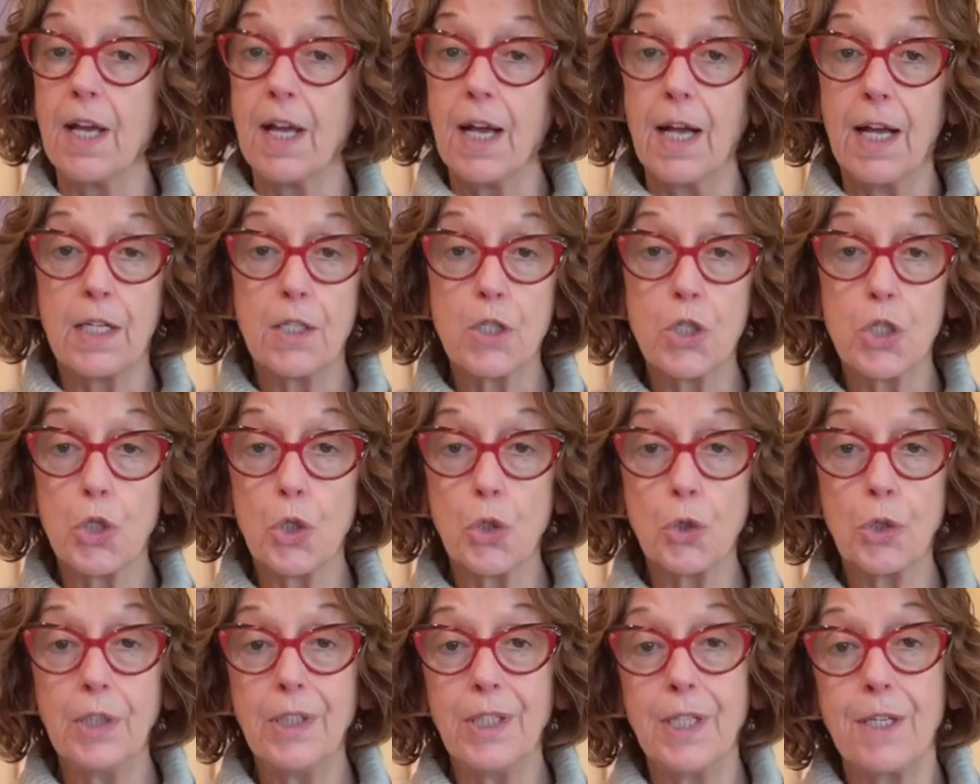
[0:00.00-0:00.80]
and
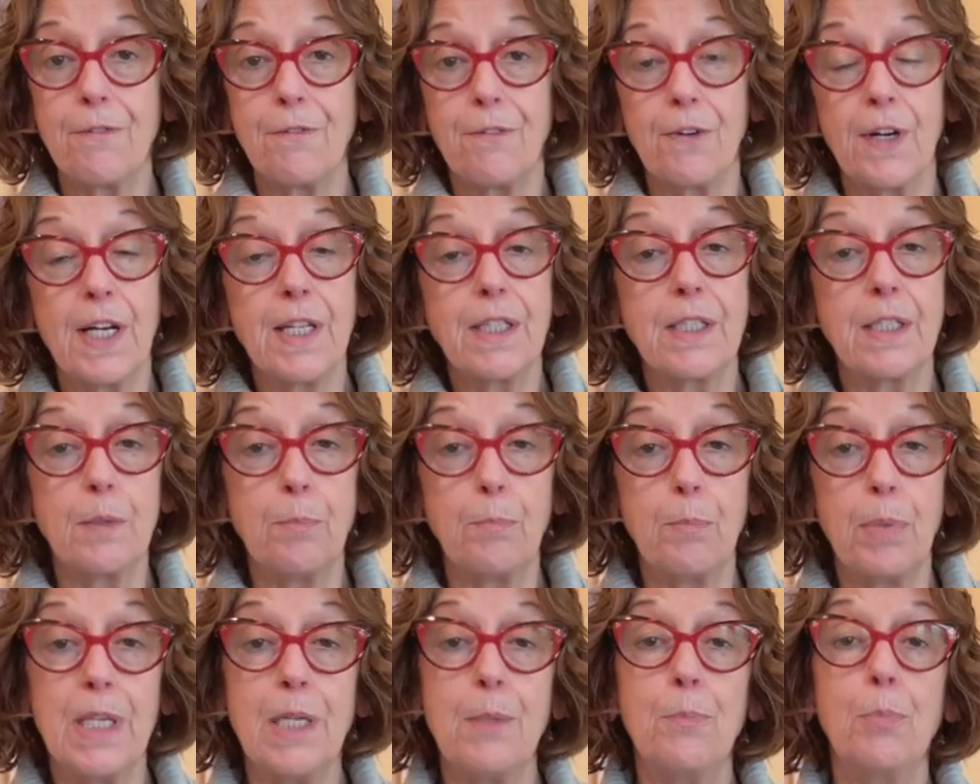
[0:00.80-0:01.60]
suddenly finding
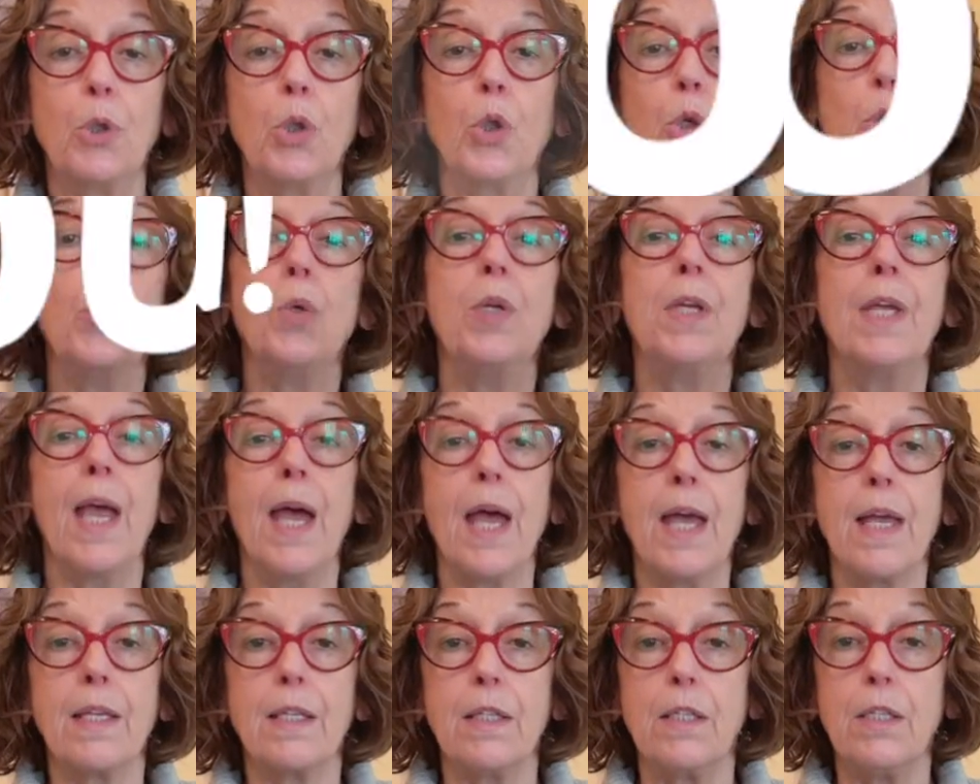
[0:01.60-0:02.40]
people who
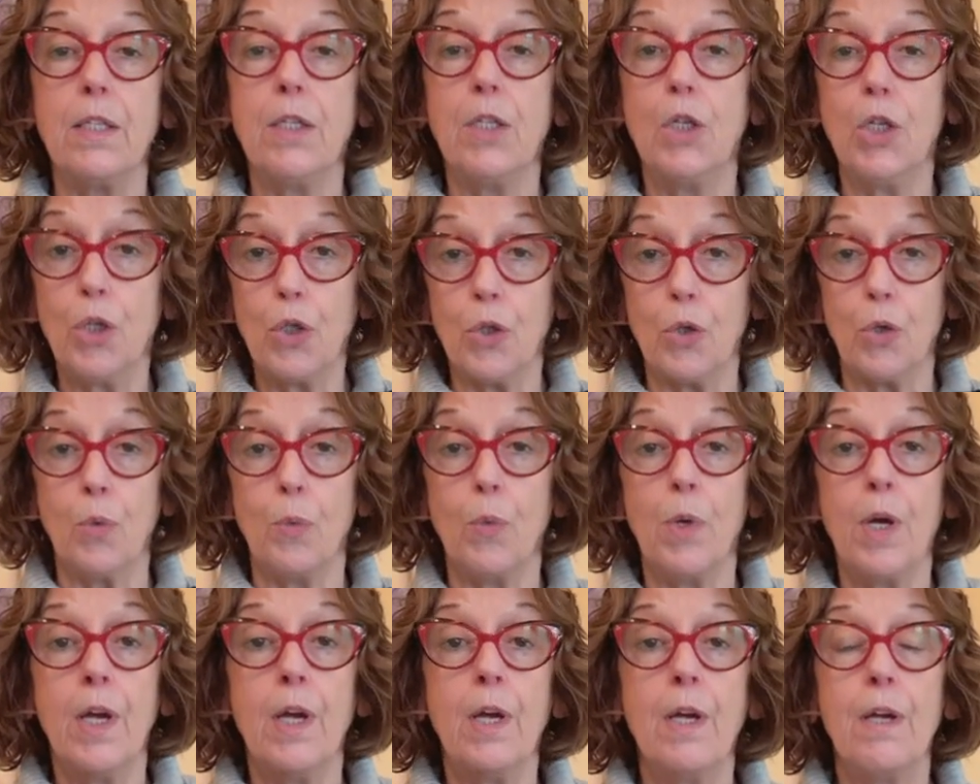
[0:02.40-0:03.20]
get
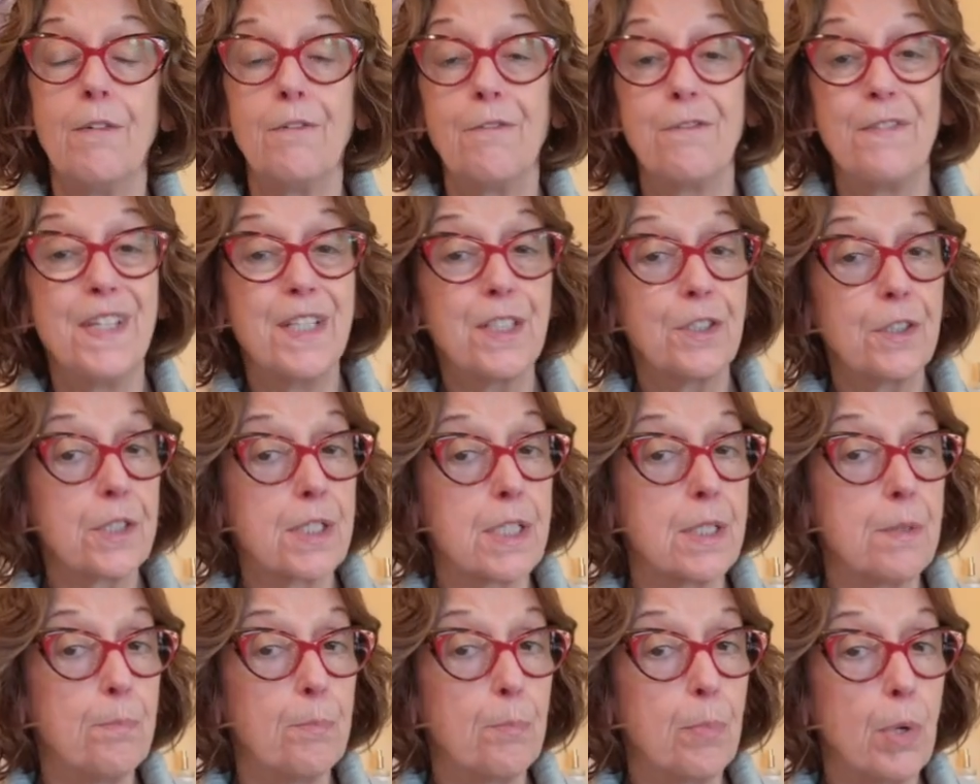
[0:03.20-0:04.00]
you feels
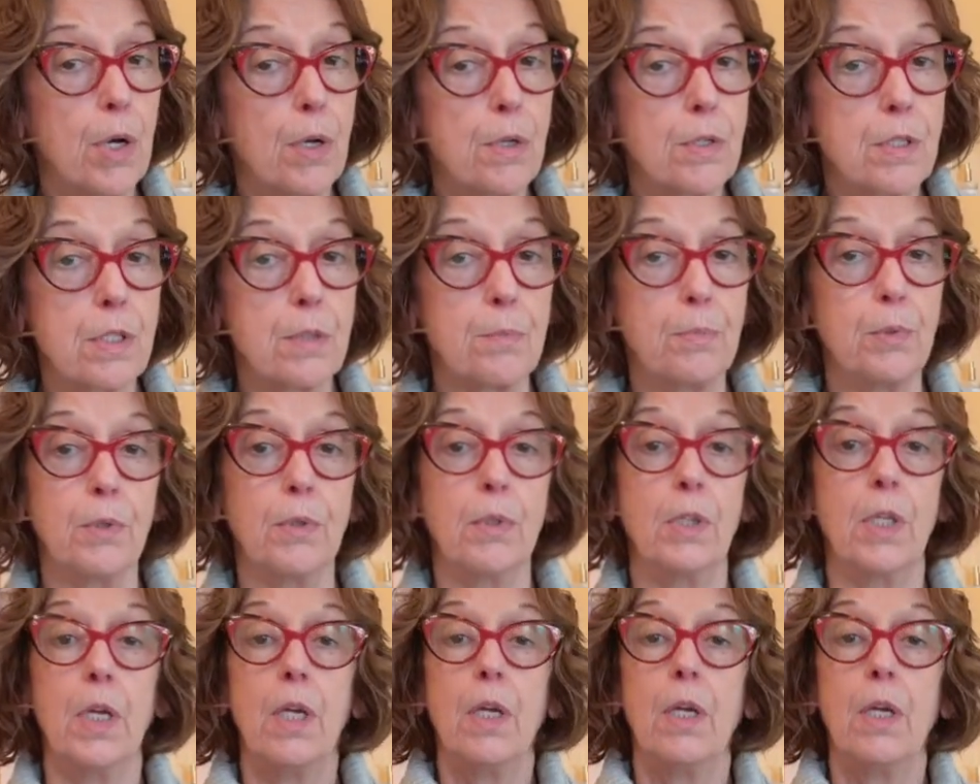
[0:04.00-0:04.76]
impossible.